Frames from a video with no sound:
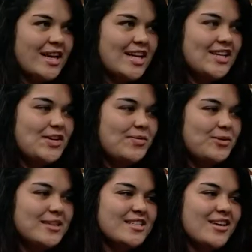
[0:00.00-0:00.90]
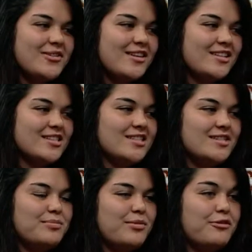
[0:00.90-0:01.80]
Well, it's not really just
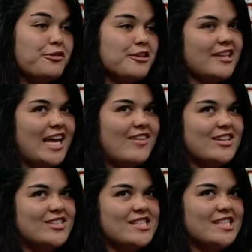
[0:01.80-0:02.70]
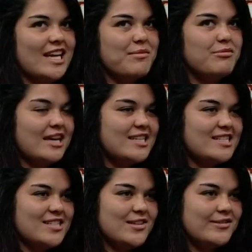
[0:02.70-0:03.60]
before the game. It's just
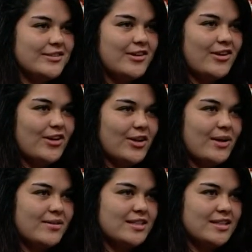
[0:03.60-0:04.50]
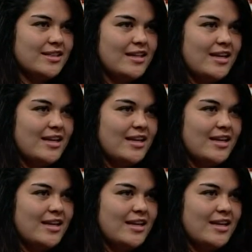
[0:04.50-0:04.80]
practices overall. You have to